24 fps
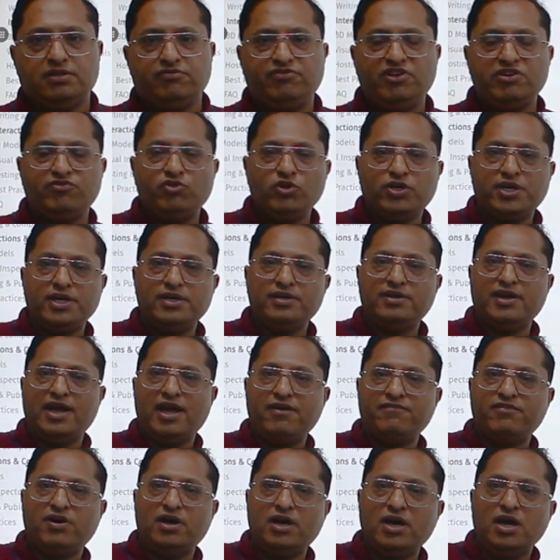where we can
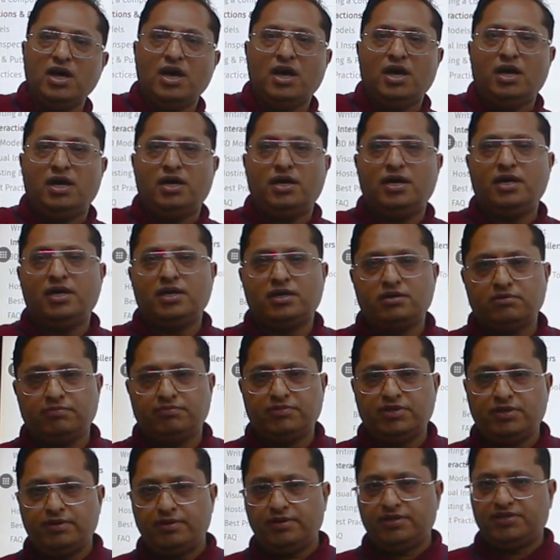have
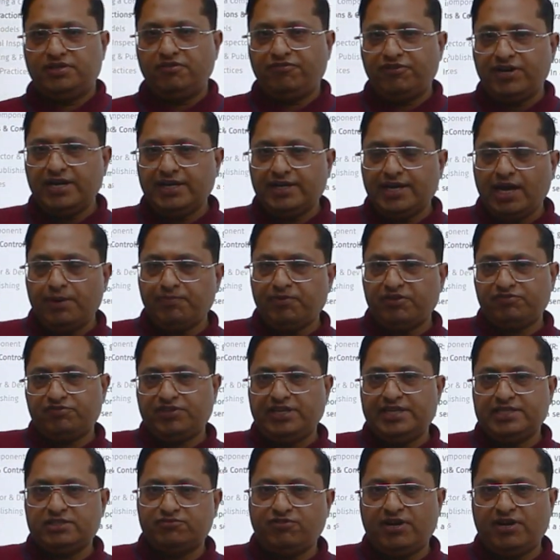a different type of things.